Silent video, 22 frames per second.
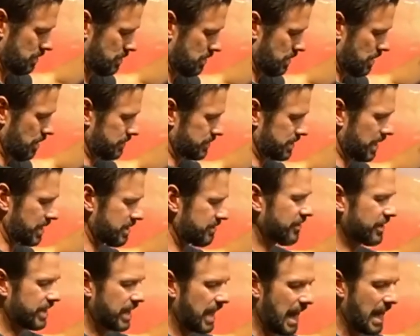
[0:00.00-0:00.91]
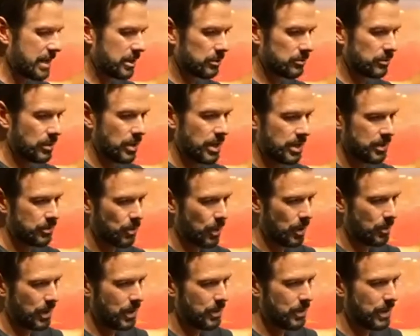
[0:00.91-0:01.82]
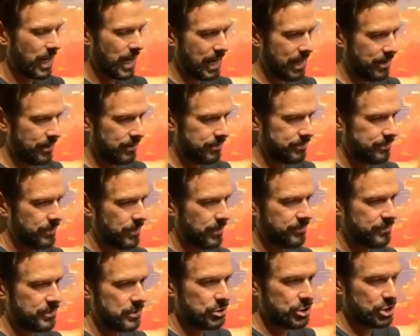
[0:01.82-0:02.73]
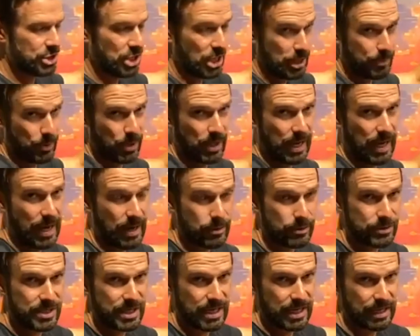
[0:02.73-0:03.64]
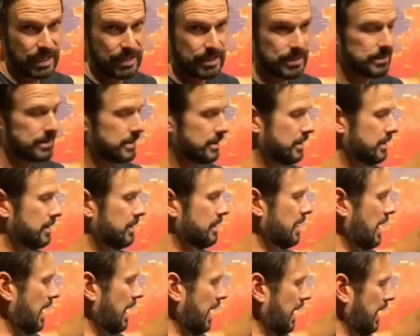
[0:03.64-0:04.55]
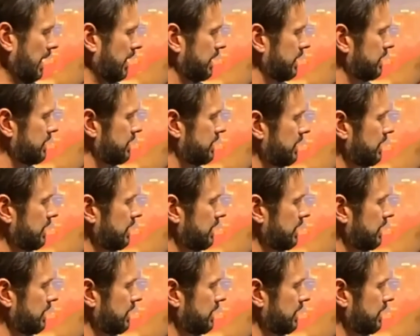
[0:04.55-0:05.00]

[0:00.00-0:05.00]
it was kind of a cattle run where we would have a few sheep or cows in, and